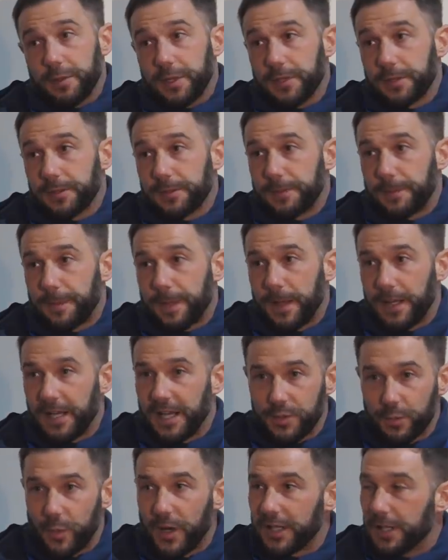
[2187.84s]
the way, and
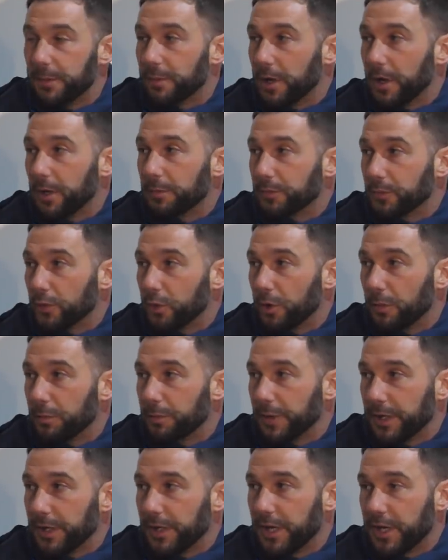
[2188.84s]
that's why they become
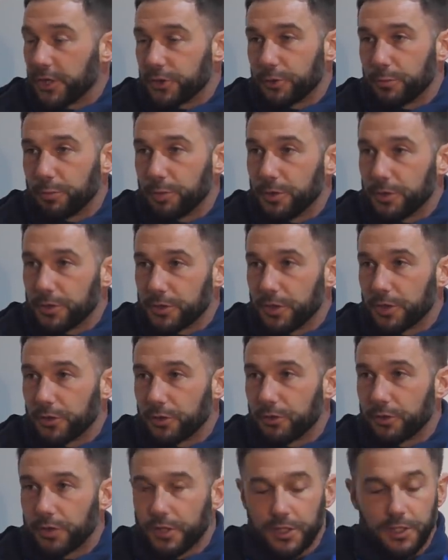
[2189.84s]
top yeah. international players and had
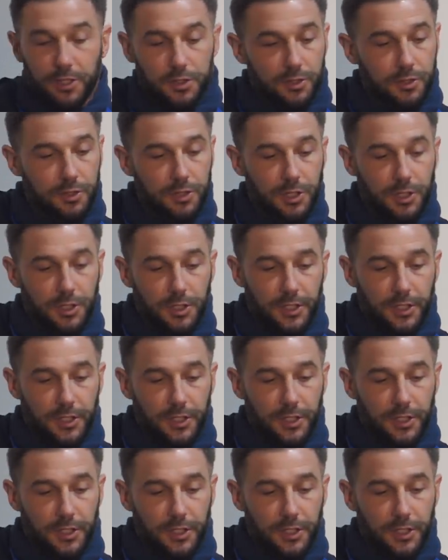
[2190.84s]
good careers.